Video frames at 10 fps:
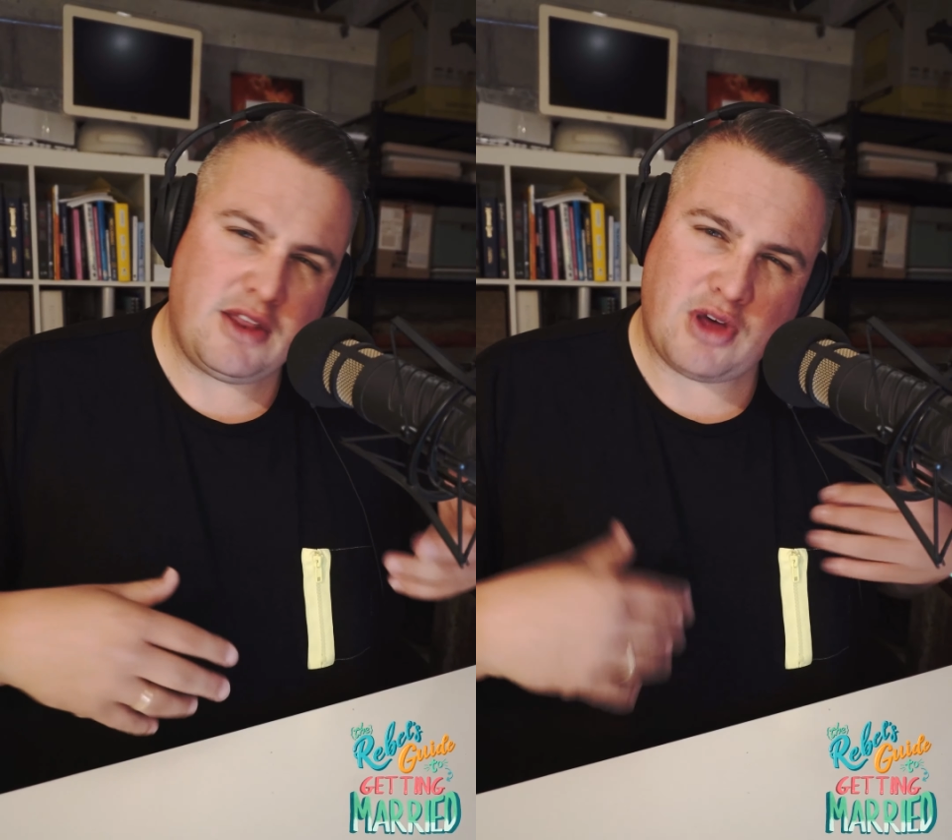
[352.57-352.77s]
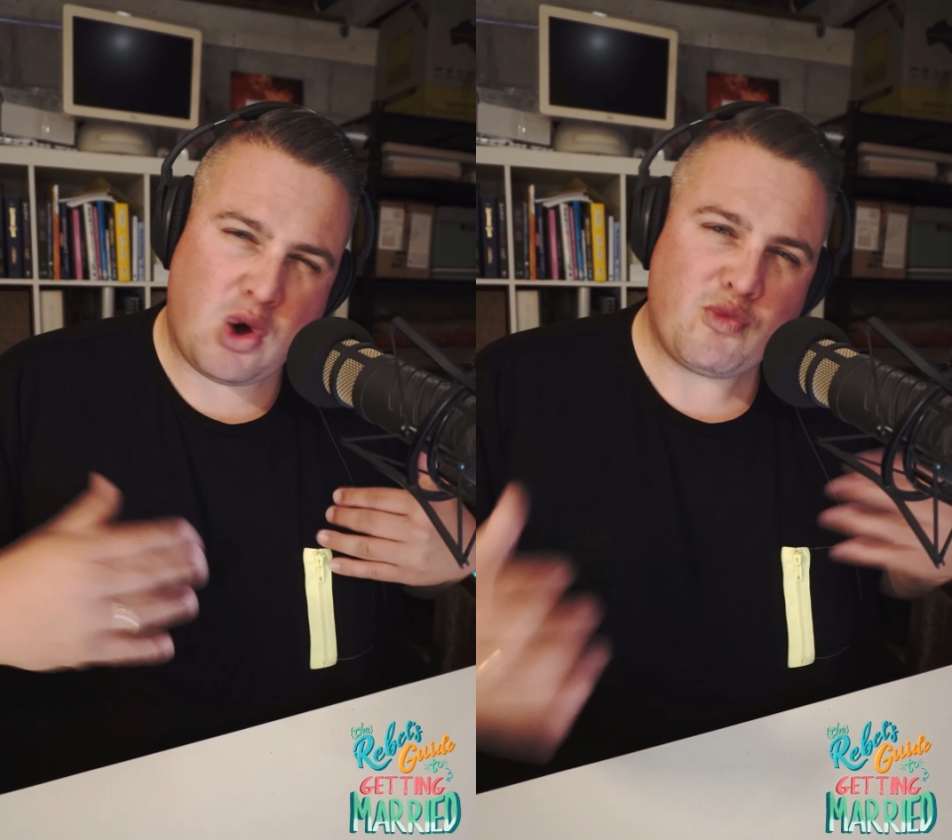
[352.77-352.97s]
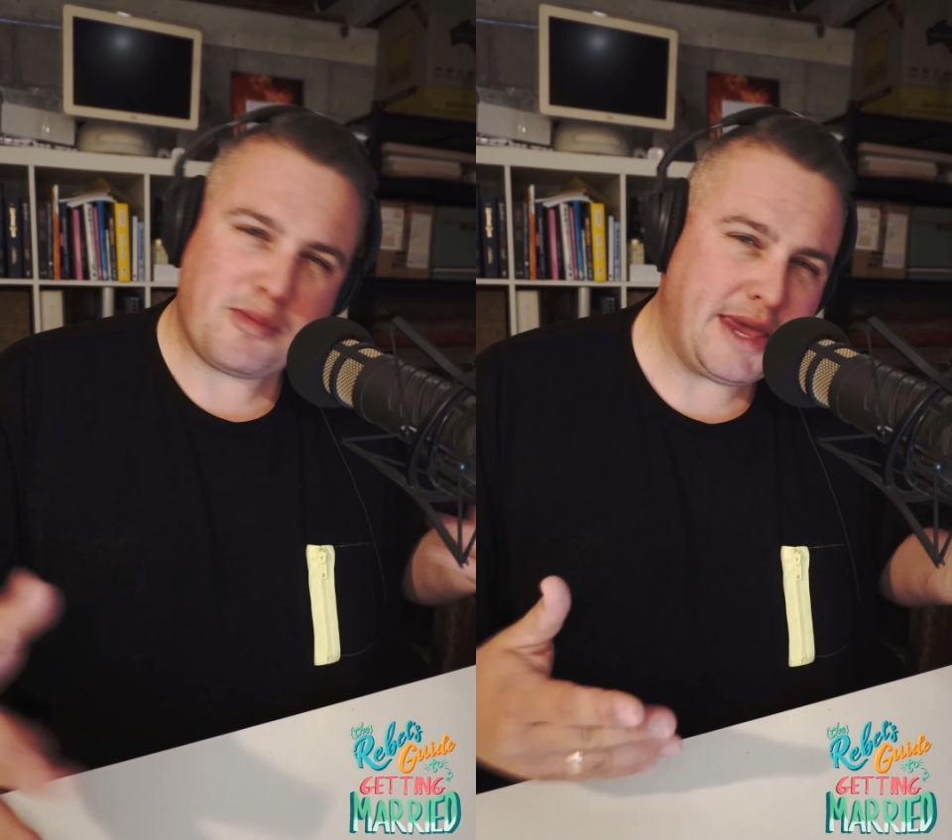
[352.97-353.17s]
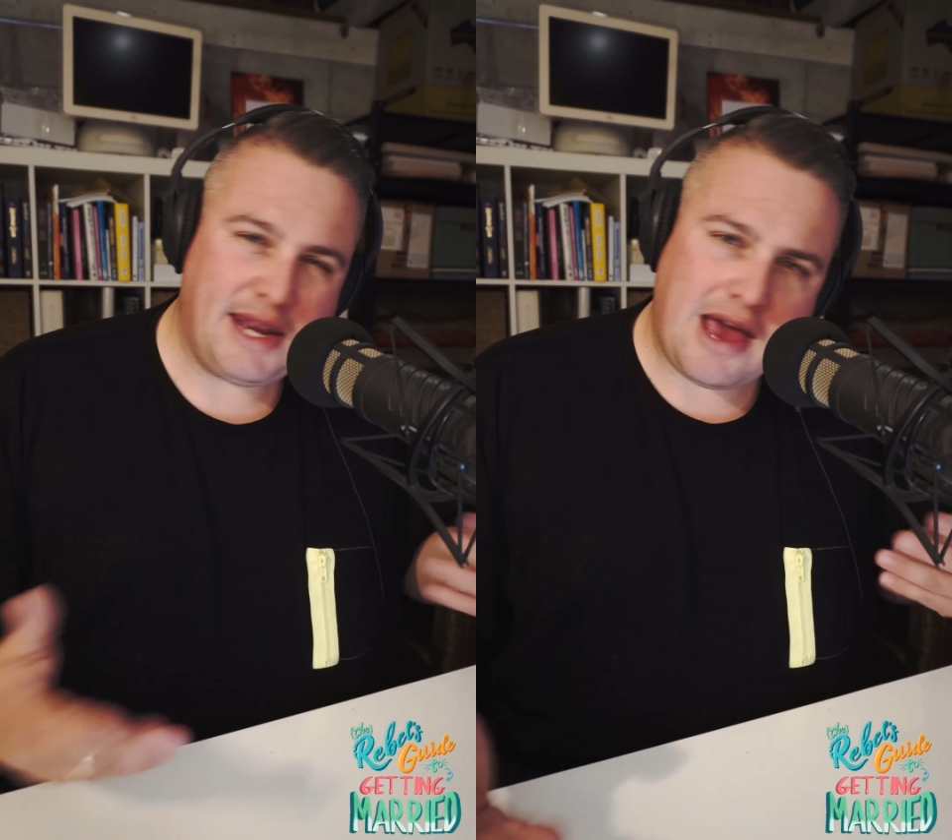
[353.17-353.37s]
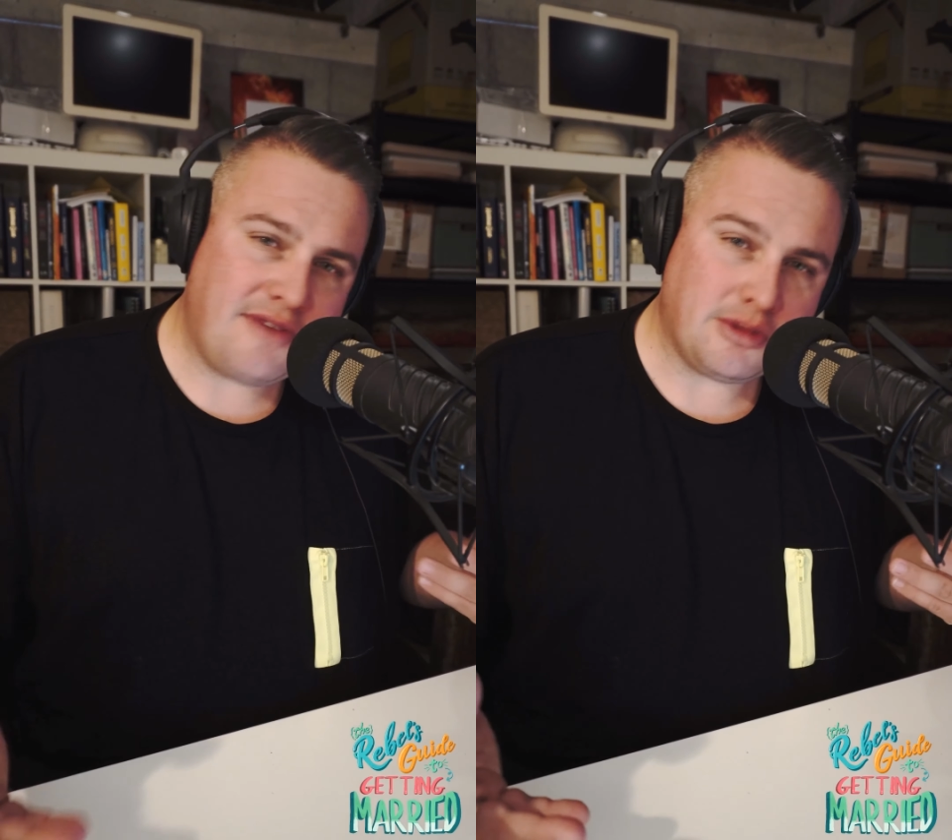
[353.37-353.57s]
the whole repeat
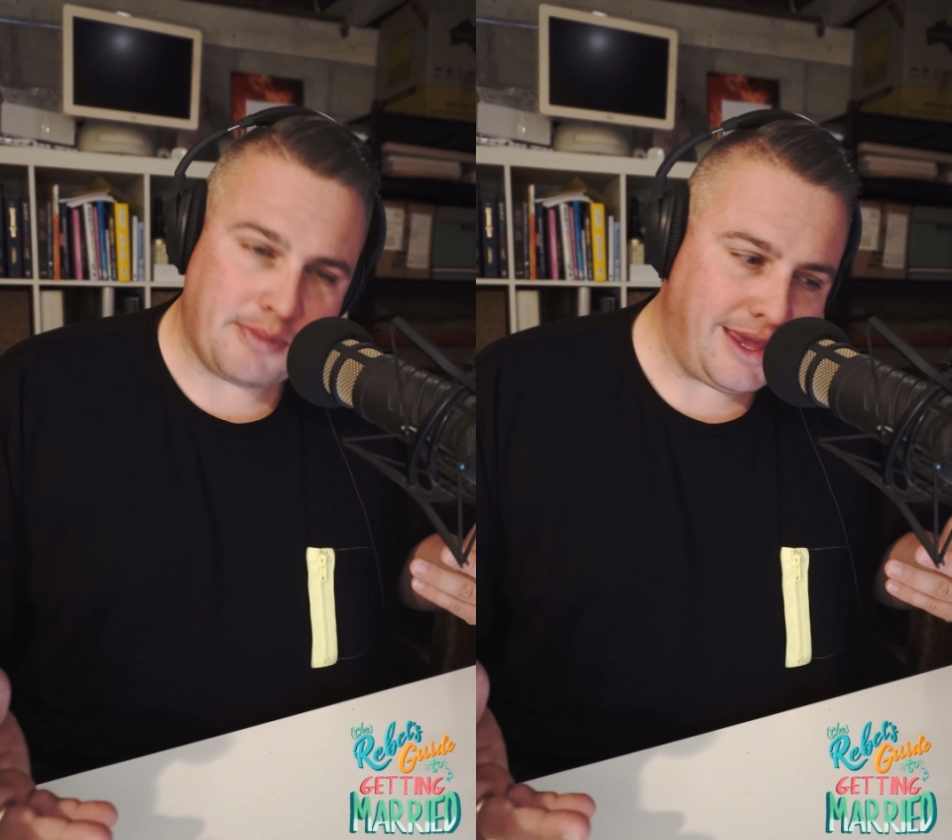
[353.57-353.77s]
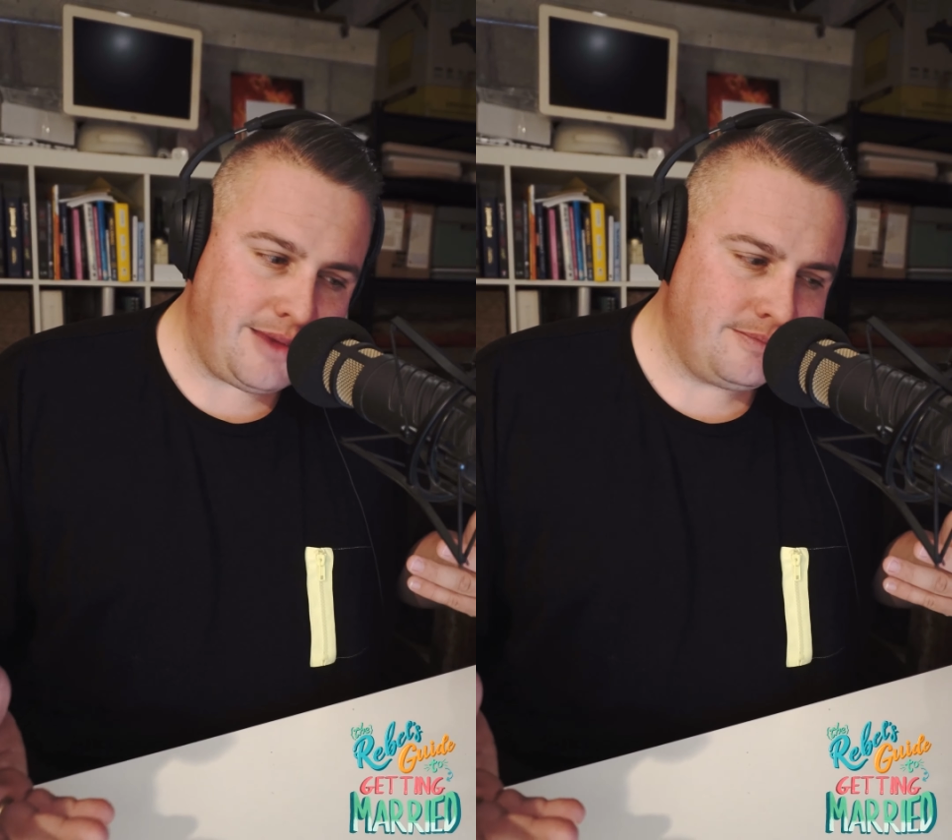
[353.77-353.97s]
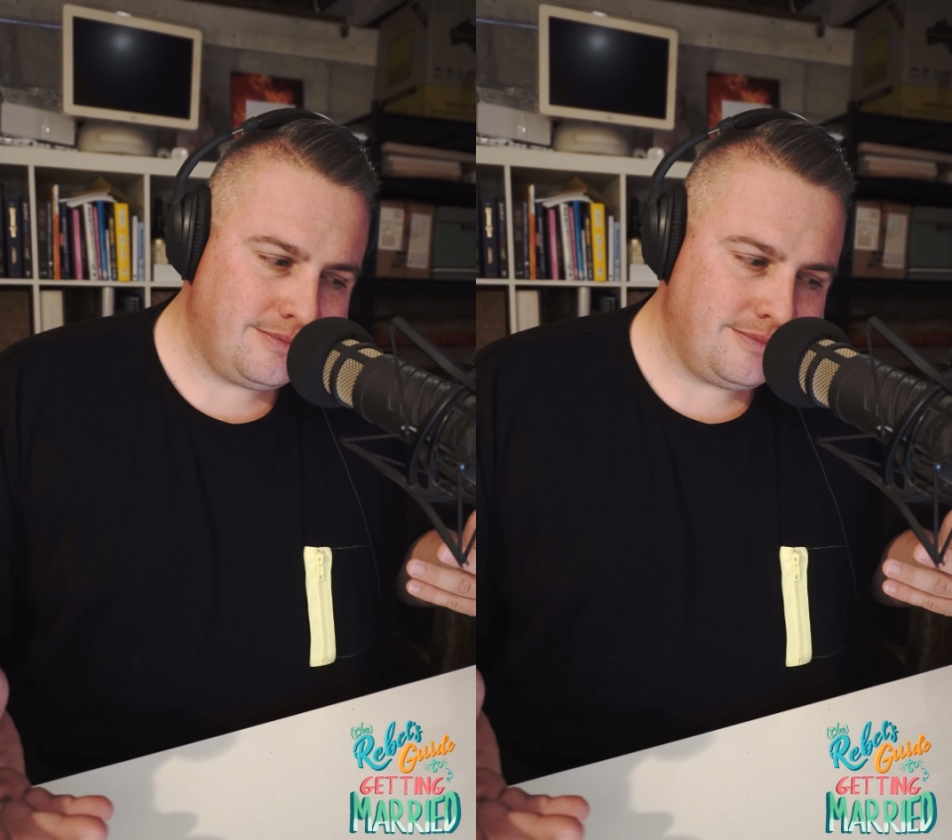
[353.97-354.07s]
after me